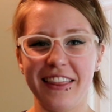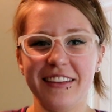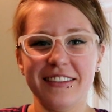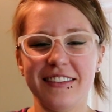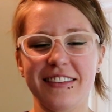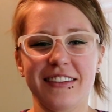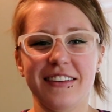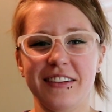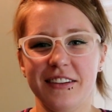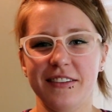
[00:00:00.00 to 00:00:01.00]
this
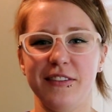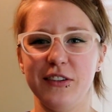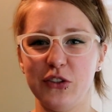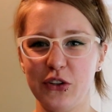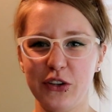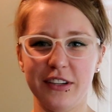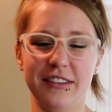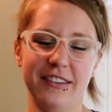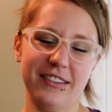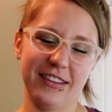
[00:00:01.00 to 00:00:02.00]
shirt
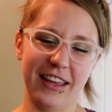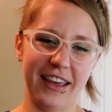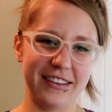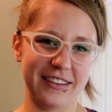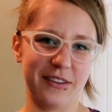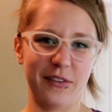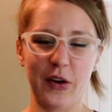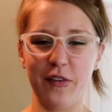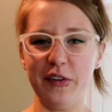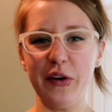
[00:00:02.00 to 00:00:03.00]
is, like I said,
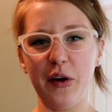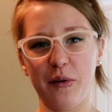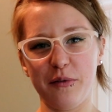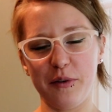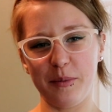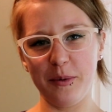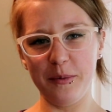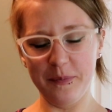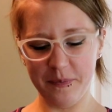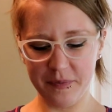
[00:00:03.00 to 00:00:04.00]
very, very comfortable.